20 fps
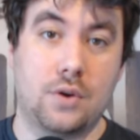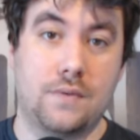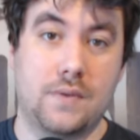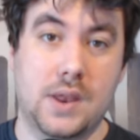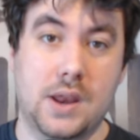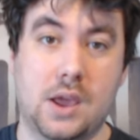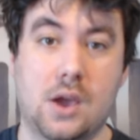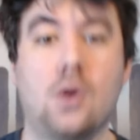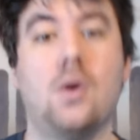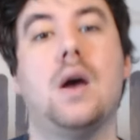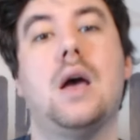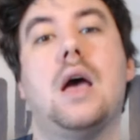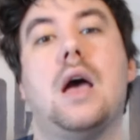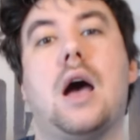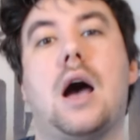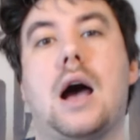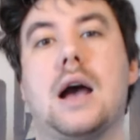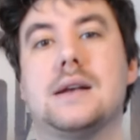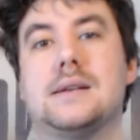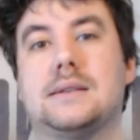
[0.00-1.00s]
video,
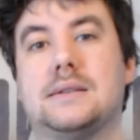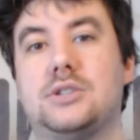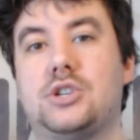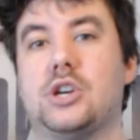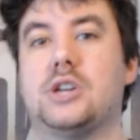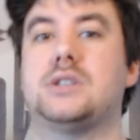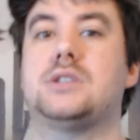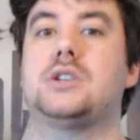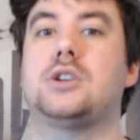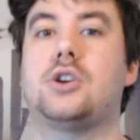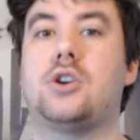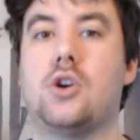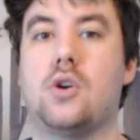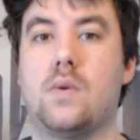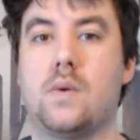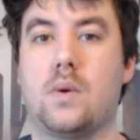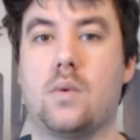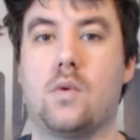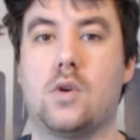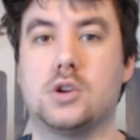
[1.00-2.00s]
I suggest
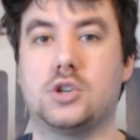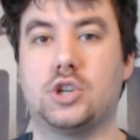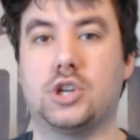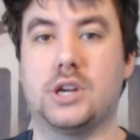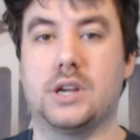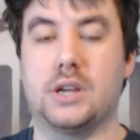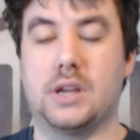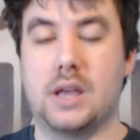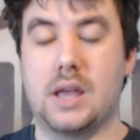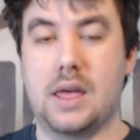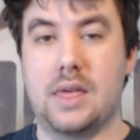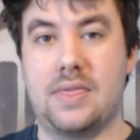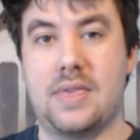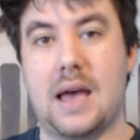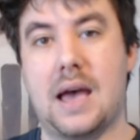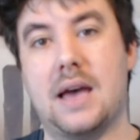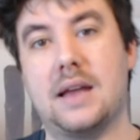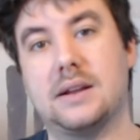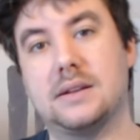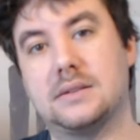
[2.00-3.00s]
going watching
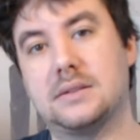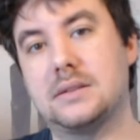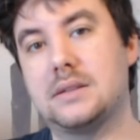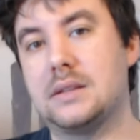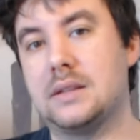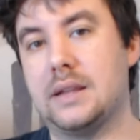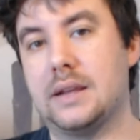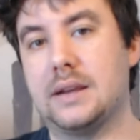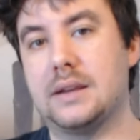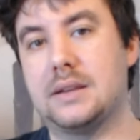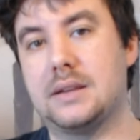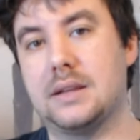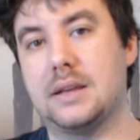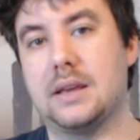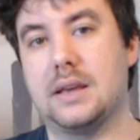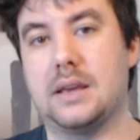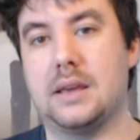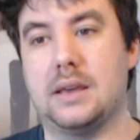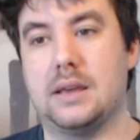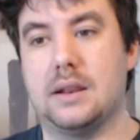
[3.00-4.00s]
that. It's linked
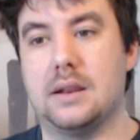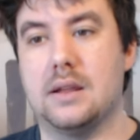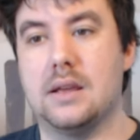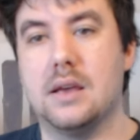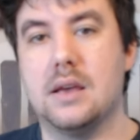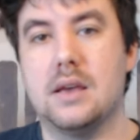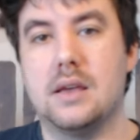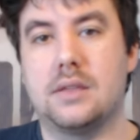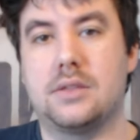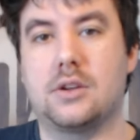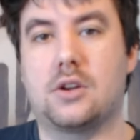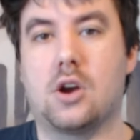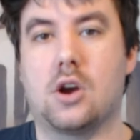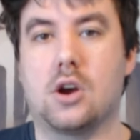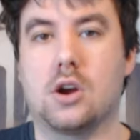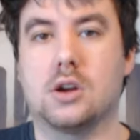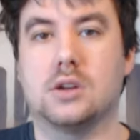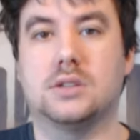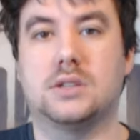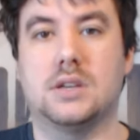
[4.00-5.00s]
in the
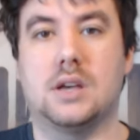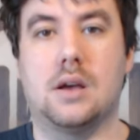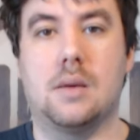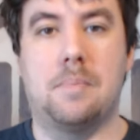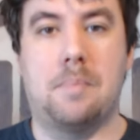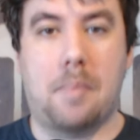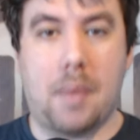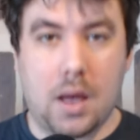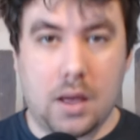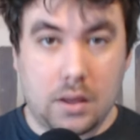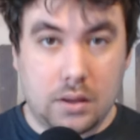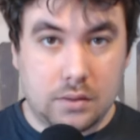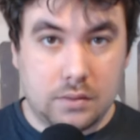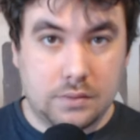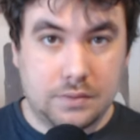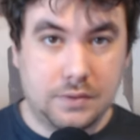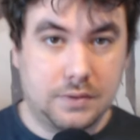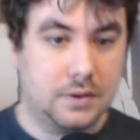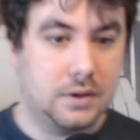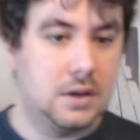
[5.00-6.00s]
cards above.
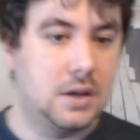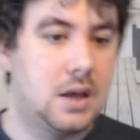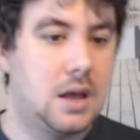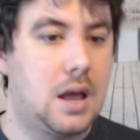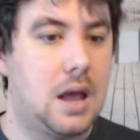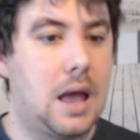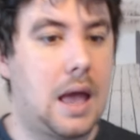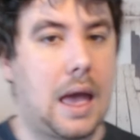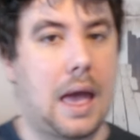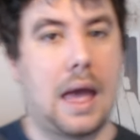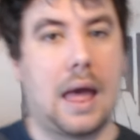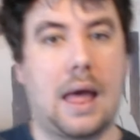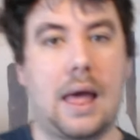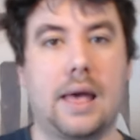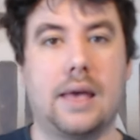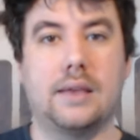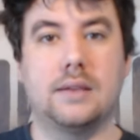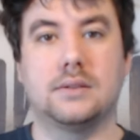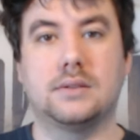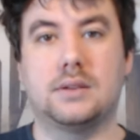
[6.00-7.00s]

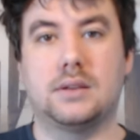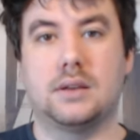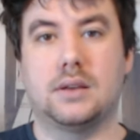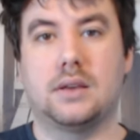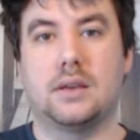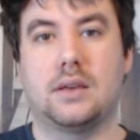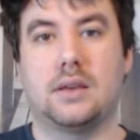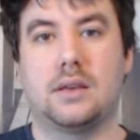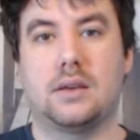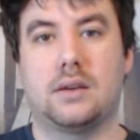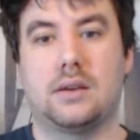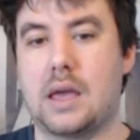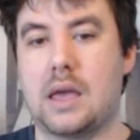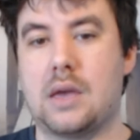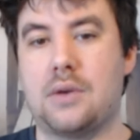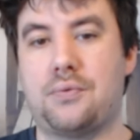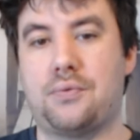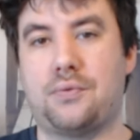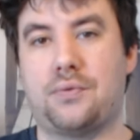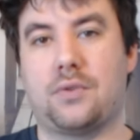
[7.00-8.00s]
And
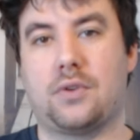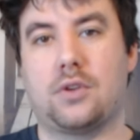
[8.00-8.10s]
if